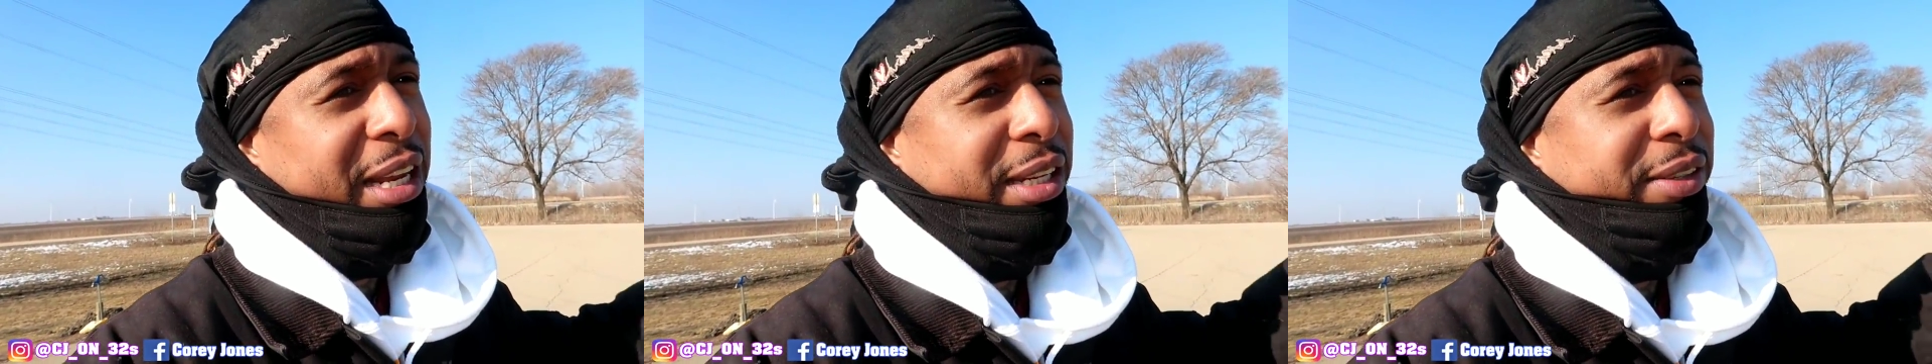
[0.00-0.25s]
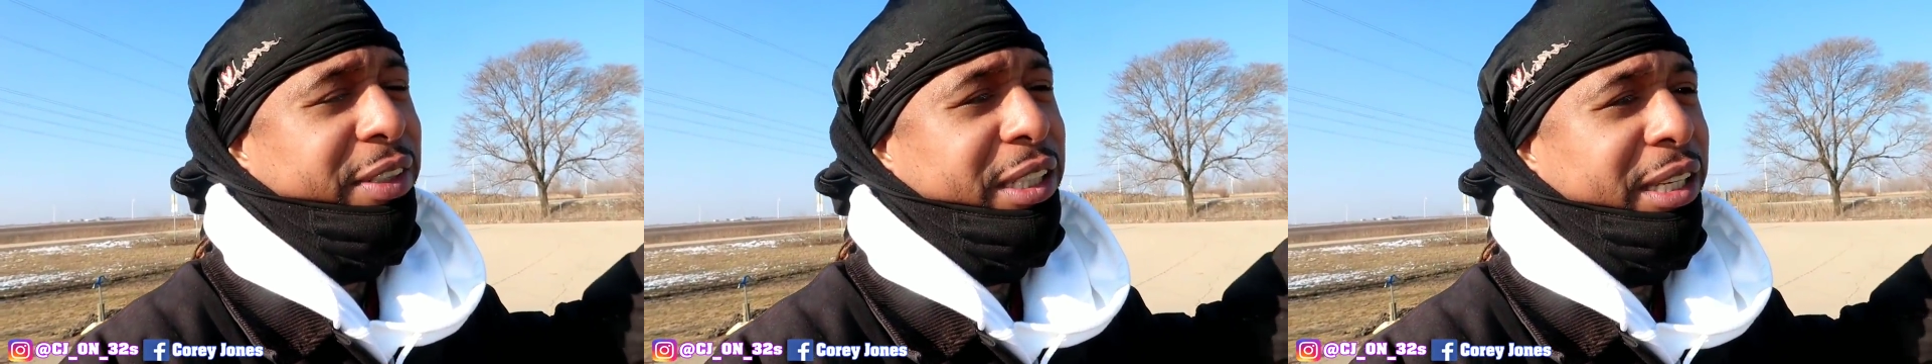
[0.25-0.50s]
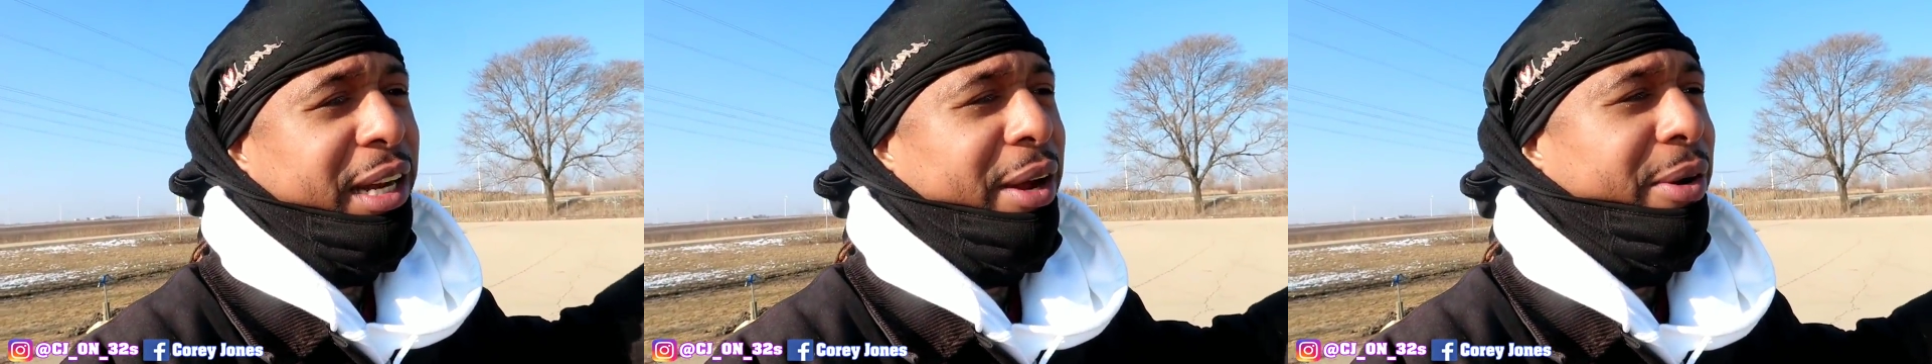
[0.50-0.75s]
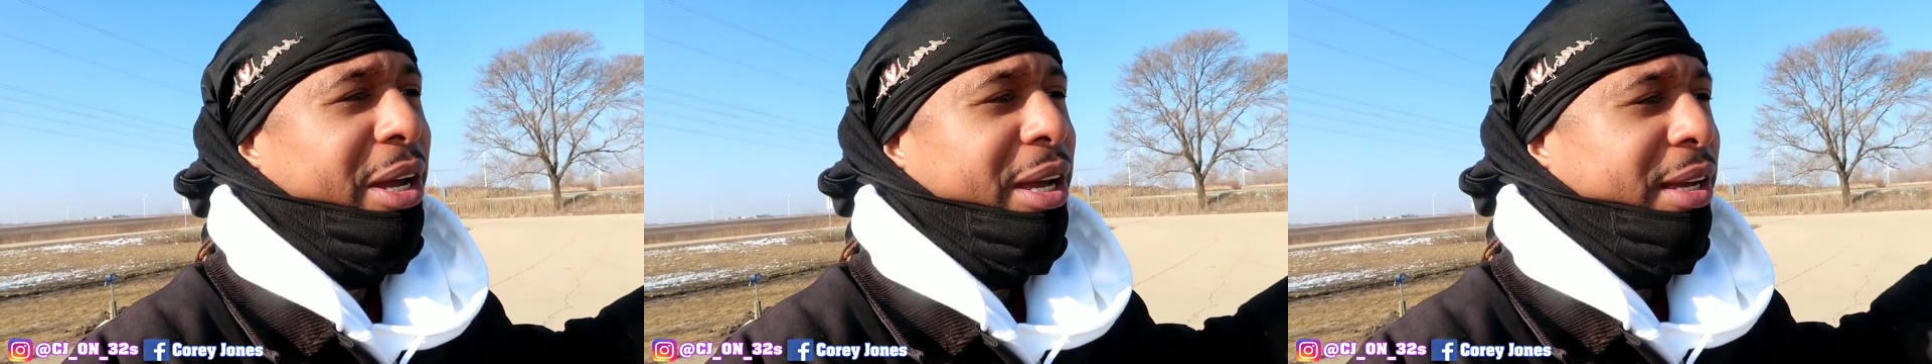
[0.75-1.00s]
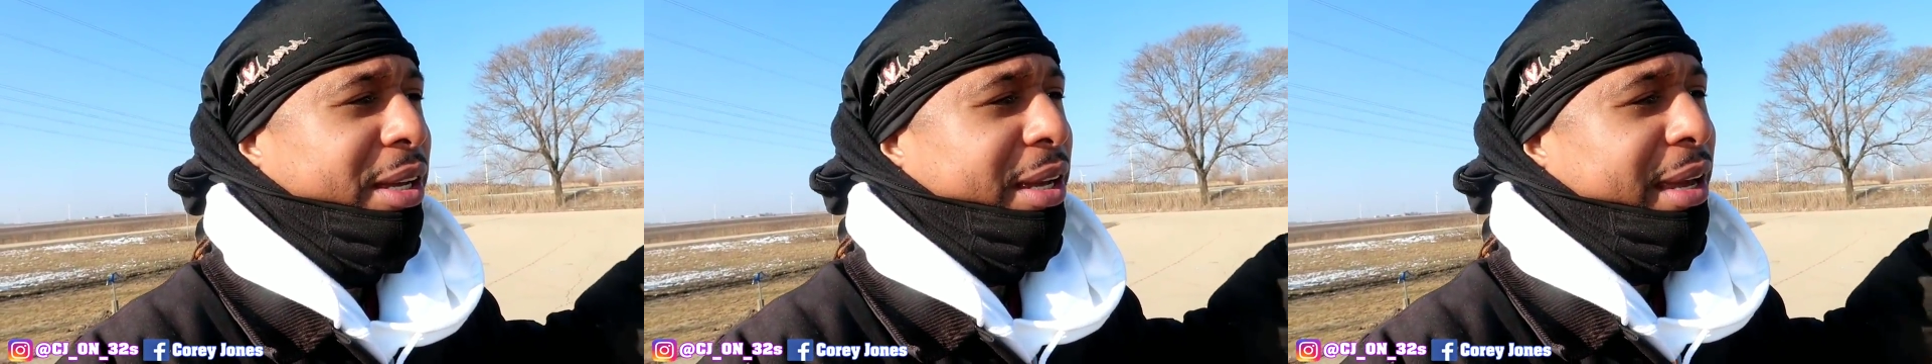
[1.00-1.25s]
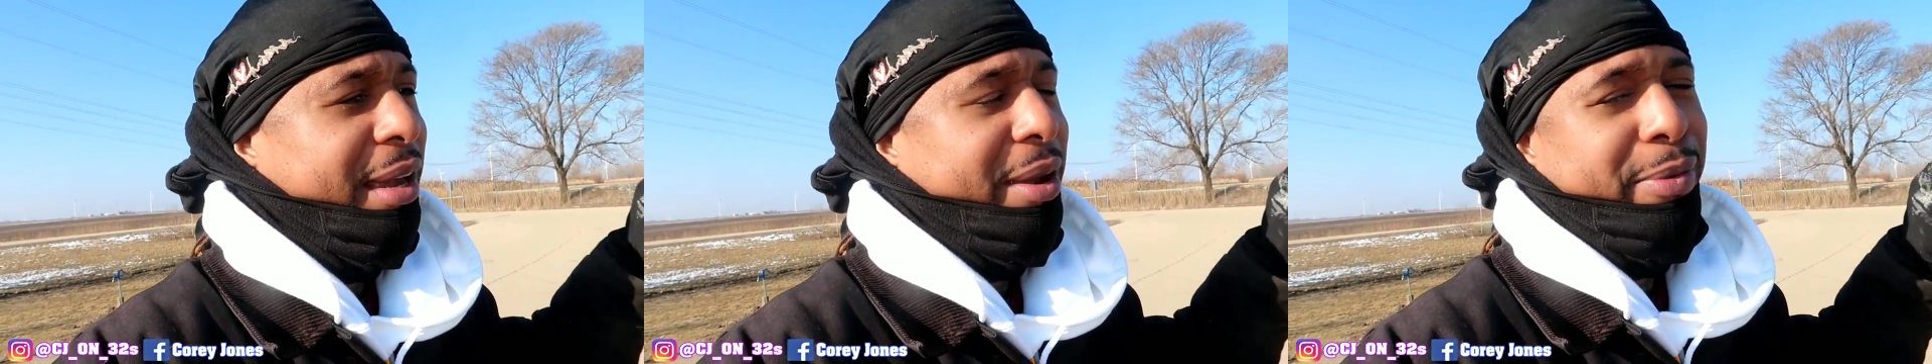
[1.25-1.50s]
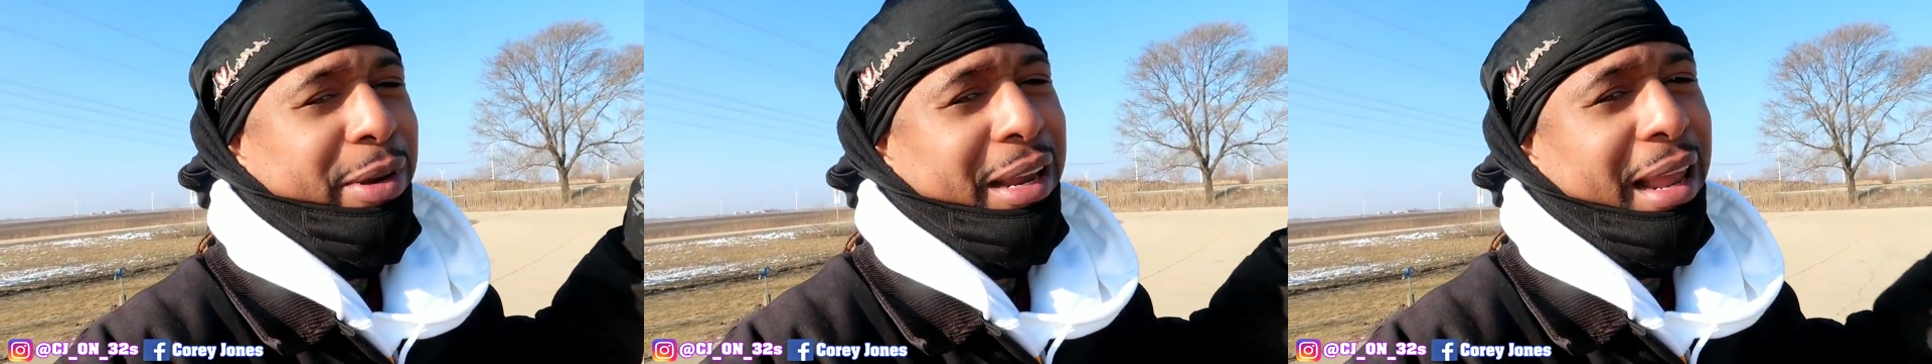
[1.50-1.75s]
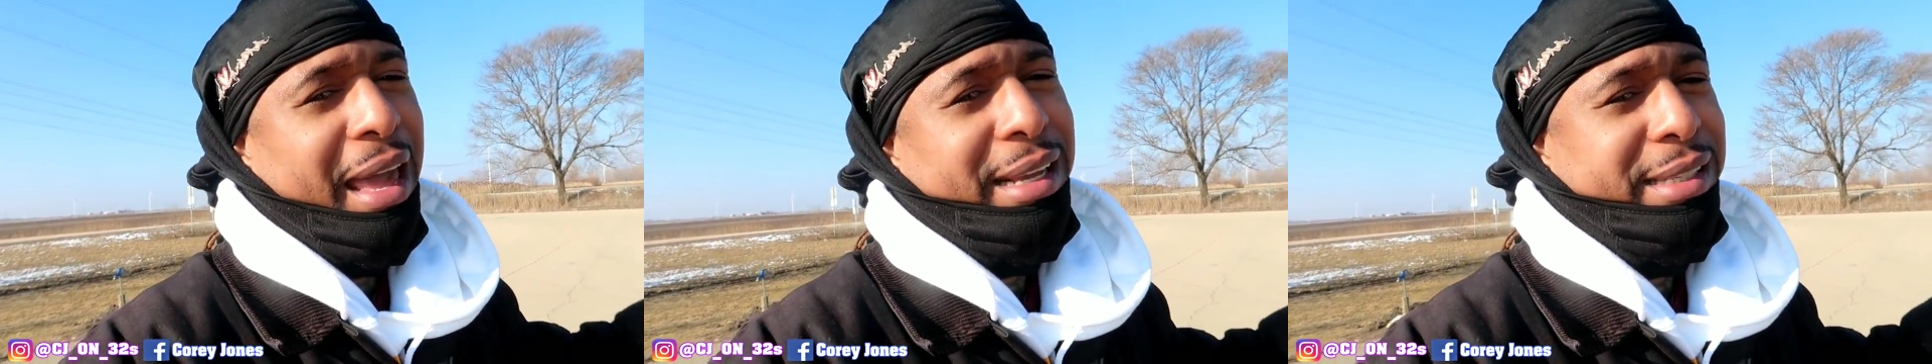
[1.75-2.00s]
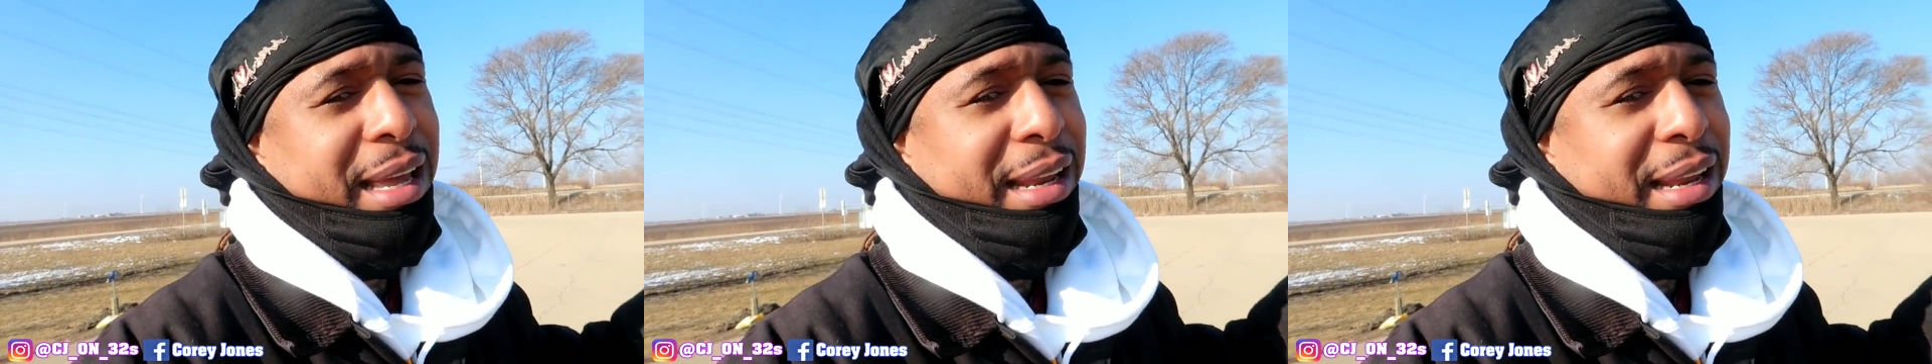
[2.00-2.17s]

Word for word: I love to get out and relax.